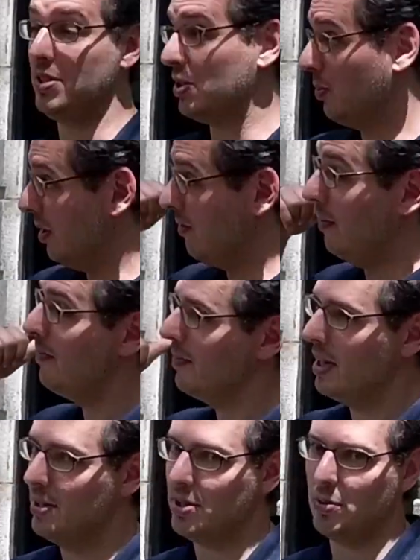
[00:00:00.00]
this is one of them.
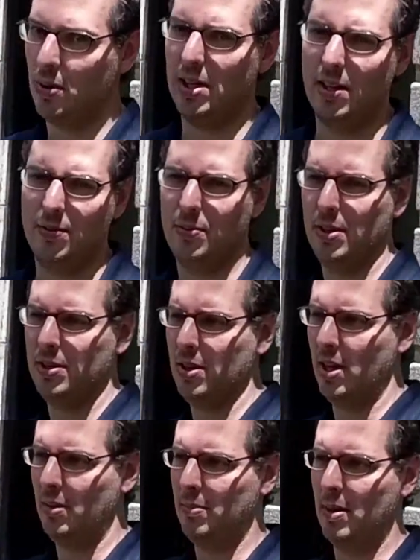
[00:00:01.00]
This is where I lived with
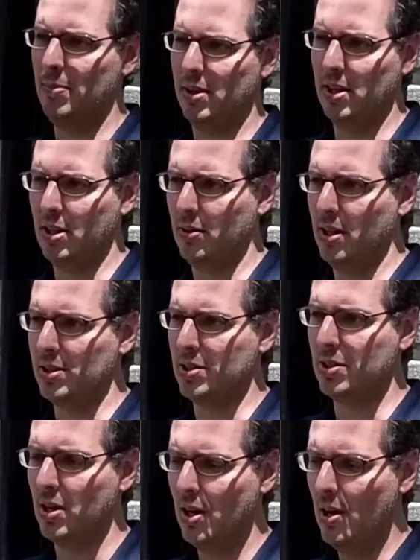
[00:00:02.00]
my buddy
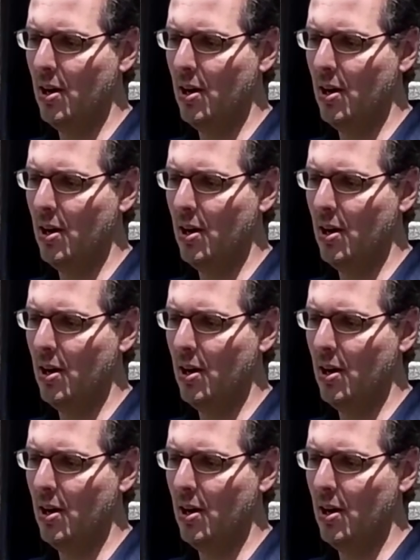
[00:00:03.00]
Chris,